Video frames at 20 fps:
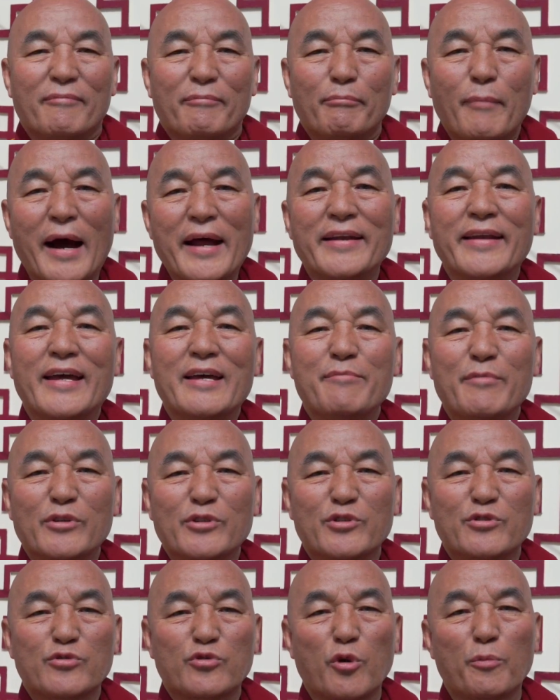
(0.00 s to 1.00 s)
My name
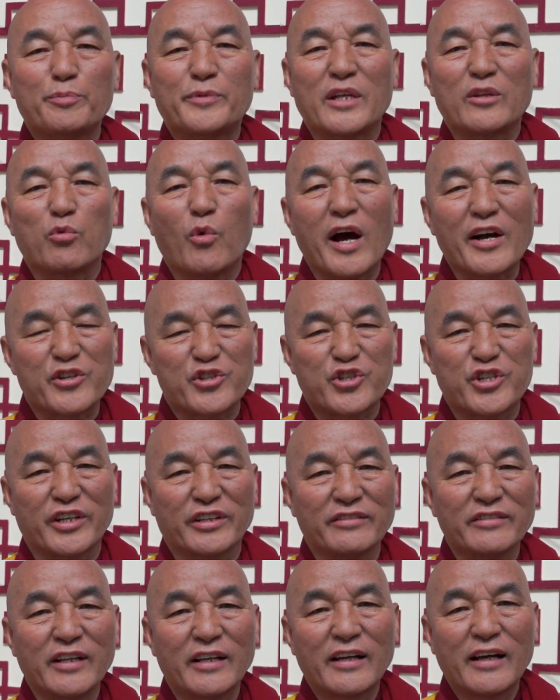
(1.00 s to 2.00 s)
is Thubten
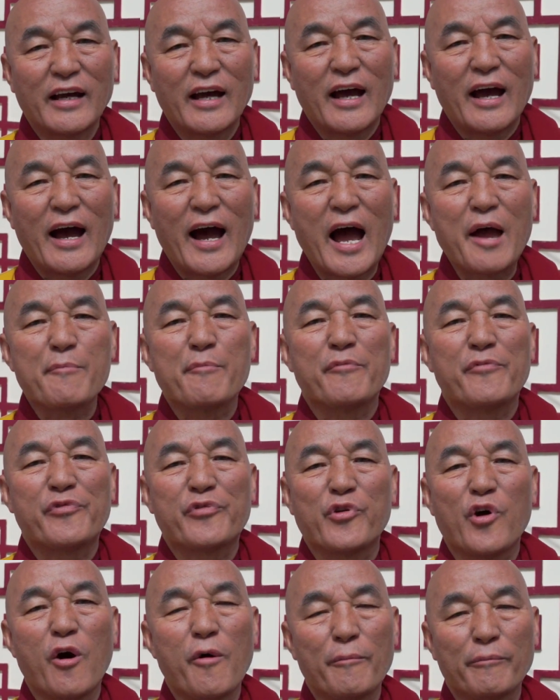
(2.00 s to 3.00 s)
Wangchen. I'm
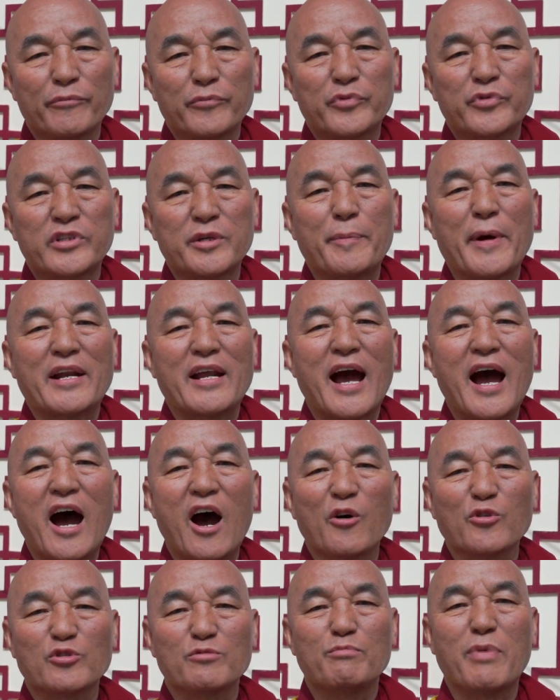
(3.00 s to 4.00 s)
from Tibet
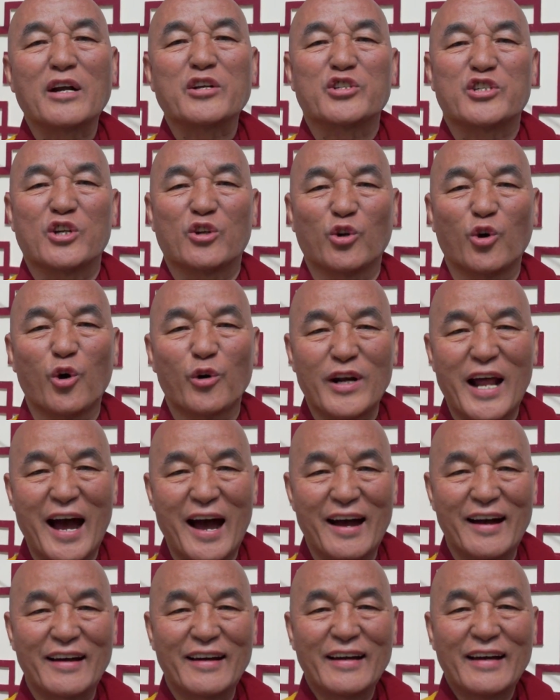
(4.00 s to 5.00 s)
House, Barcelona.
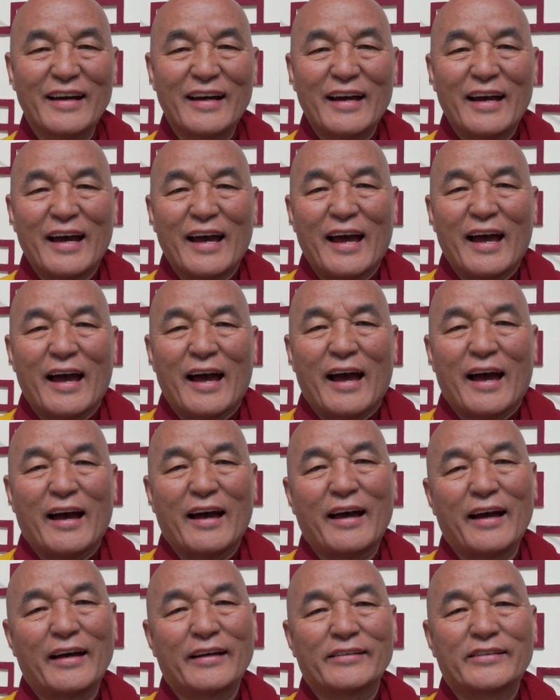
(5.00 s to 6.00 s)

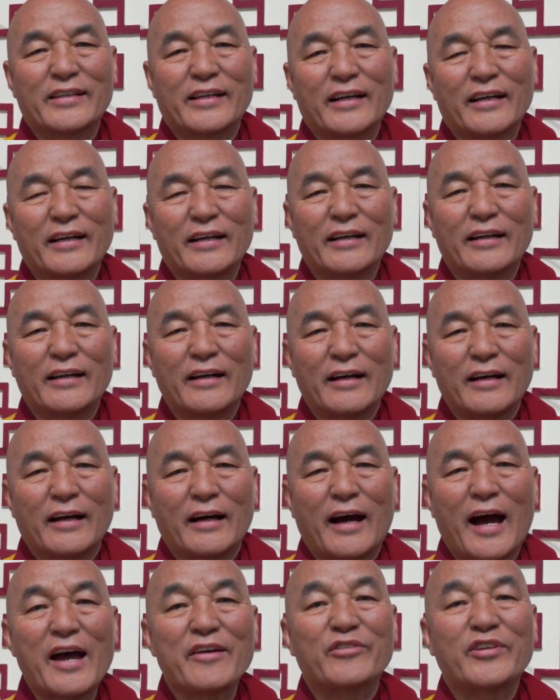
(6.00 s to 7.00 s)
And uh,
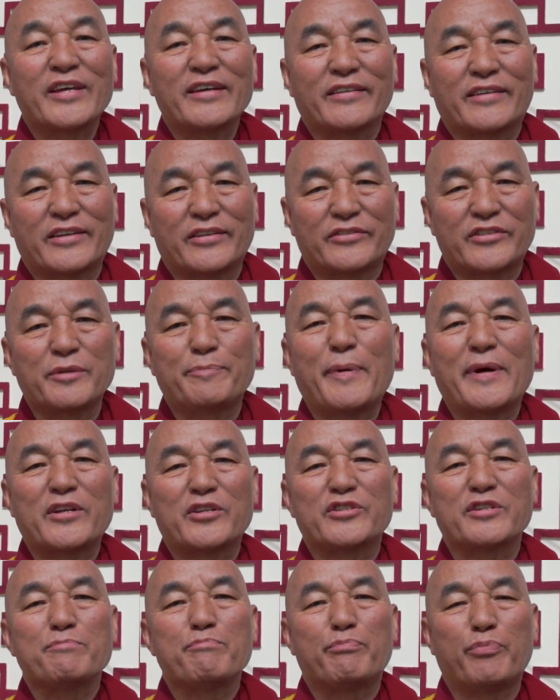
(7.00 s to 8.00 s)
I think Tibet
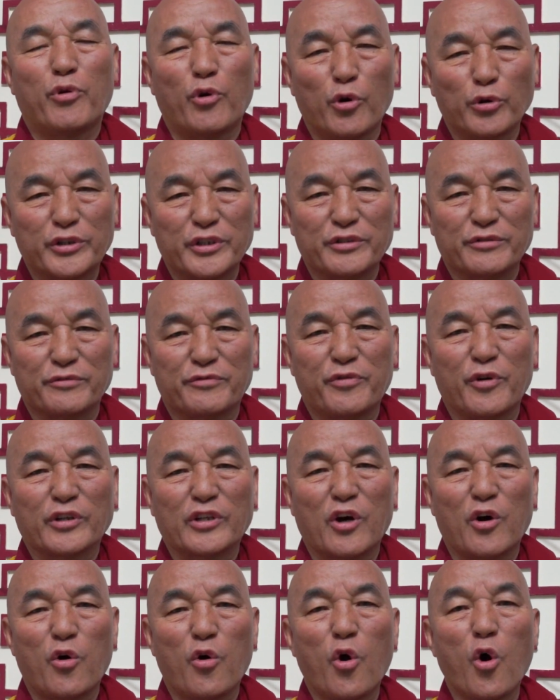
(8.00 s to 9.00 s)
is important for
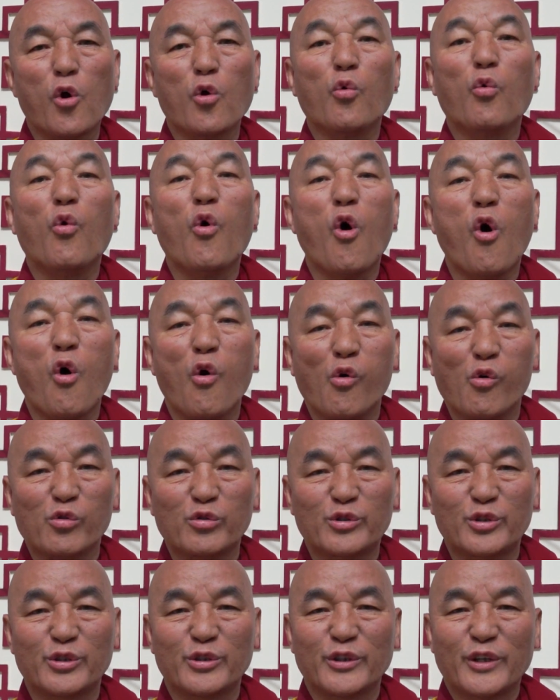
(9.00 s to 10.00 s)
the whole
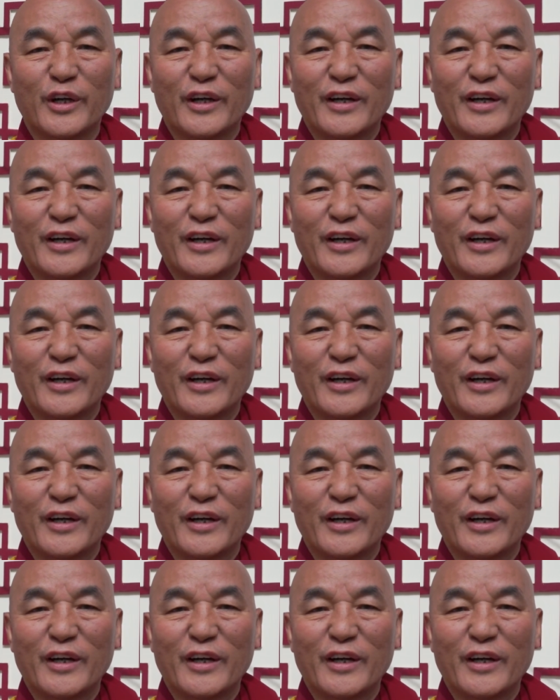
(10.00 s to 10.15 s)
world